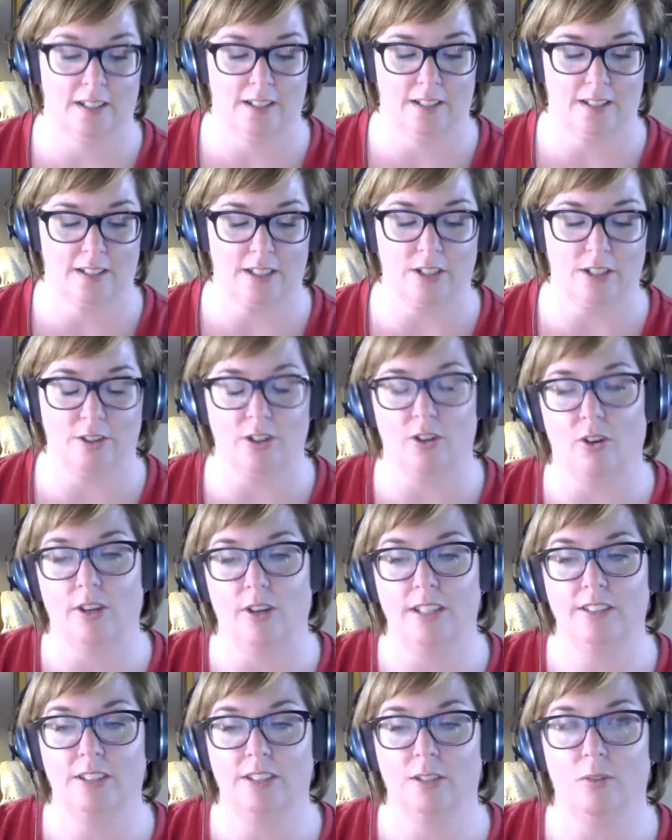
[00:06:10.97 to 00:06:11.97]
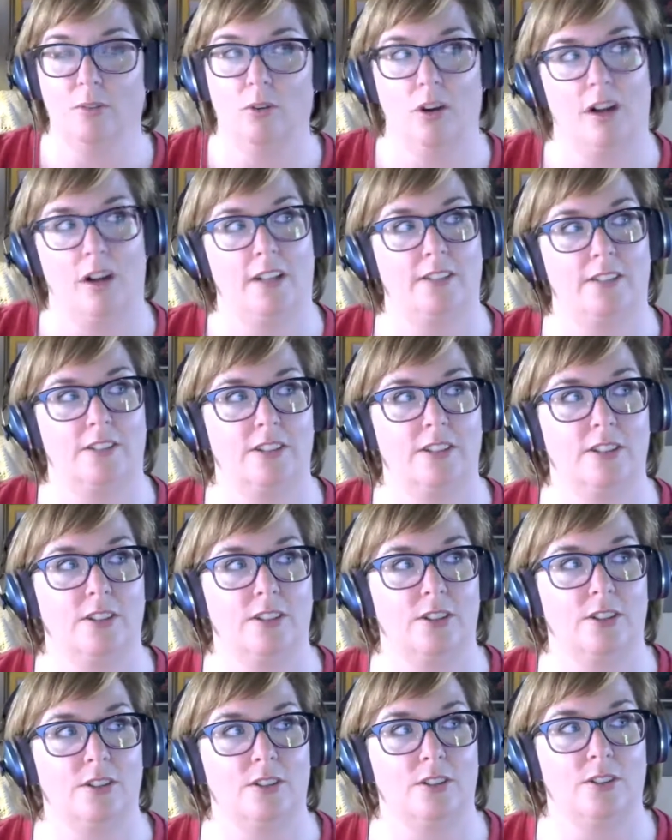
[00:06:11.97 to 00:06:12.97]
you're going to want
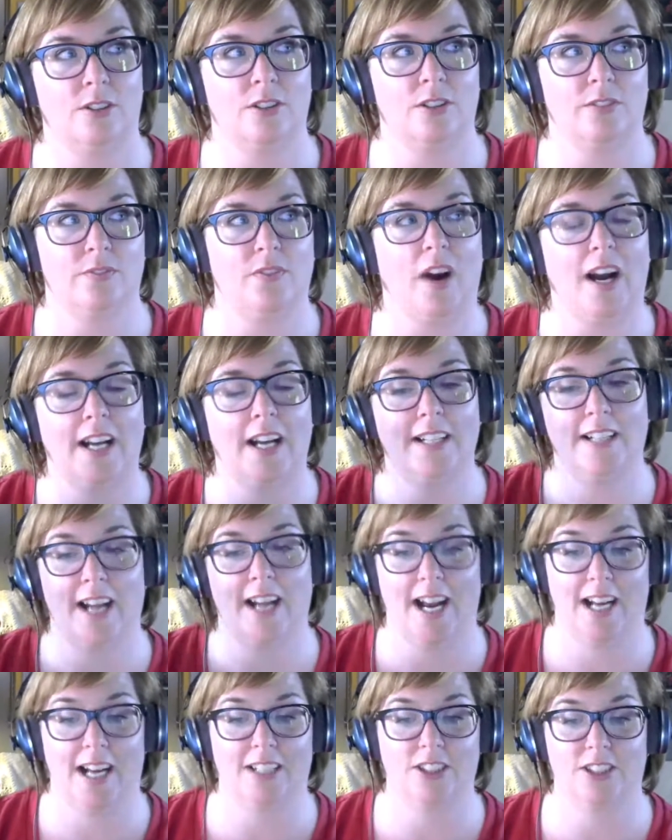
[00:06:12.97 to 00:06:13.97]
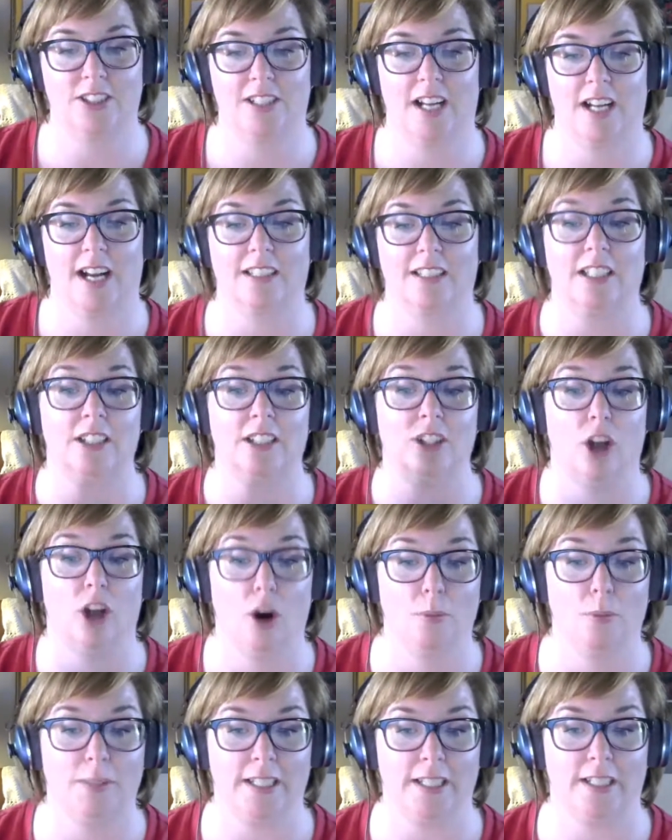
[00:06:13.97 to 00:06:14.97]
to find a hashtag that
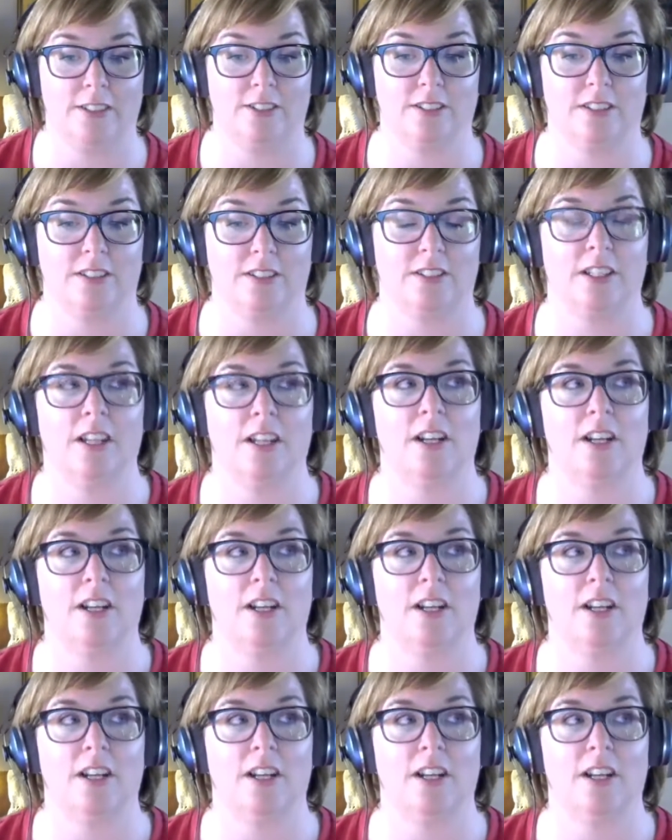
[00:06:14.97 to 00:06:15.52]
nobody uses,